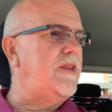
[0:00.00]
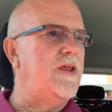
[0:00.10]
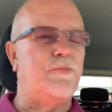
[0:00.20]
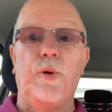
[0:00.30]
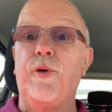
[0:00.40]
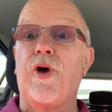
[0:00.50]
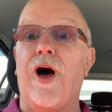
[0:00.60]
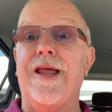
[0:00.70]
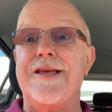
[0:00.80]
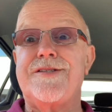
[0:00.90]
They're border
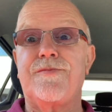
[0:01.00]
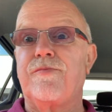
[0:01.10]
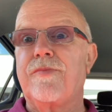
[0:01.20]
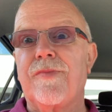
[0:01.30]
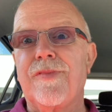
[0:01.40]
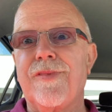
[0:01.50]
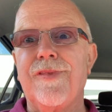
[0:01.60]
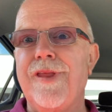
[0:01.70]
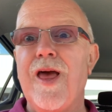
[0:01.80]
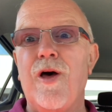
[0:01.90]
collies.
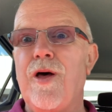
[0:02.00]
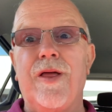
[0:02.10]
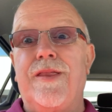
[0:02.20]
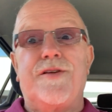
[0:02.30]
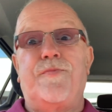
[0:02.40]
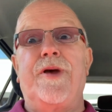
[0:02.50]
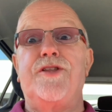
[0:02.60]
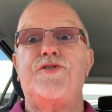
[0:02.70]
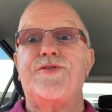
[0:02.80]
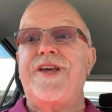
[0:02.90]
Yeah, there's a bit
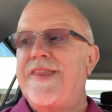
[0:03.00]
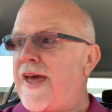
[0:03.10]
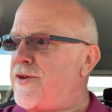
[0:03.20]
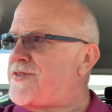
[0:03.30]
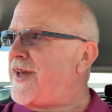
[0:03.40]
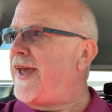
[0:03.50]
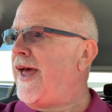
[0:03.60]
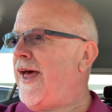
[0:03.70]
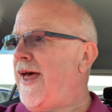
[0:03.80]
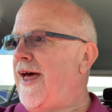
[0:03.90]
of dotty there, you see.
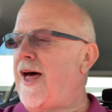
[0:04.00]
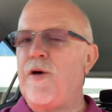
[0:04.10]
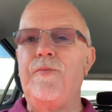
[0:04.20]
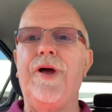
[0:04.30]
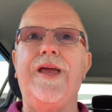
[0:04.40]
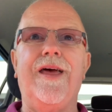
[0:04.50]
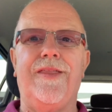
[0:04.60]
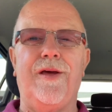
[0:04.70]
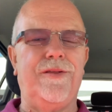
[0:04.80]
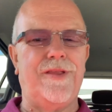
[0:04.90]
But yeah,
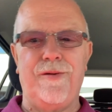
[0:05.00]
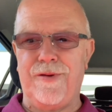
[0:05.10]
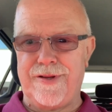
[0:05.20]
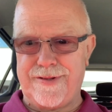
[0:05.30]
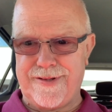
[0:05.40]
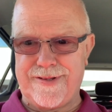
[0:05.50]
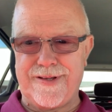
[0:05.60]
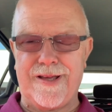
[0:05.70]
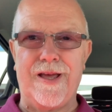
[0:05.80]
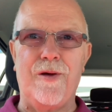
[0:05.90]
they were
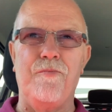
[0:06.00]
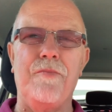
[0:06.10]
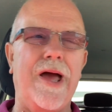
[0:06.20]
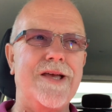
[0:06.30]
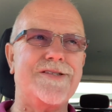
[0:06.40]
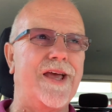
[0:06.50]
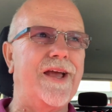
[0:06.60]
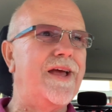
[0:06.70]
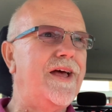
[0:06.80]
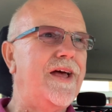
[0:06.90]
amazing.
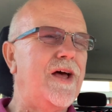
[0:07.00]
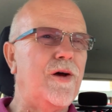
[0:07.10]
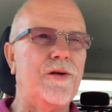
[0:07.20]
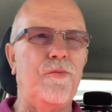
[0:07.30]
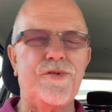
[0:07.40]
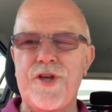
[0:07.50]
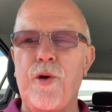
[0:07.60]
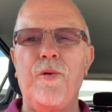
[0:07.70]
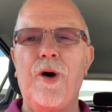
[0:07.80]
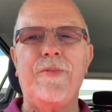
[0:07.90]
So
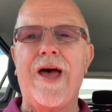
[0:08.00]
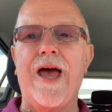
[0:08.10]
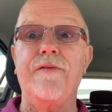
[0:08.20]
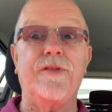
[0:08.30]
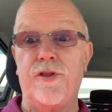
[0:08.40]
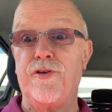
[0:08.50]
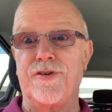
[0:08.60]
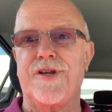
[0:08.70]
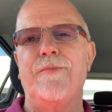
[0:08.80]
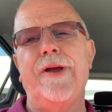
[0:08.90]
well behaved, the
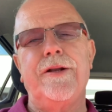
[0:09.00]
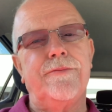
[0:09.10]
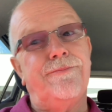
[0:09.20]
dogs, I mean.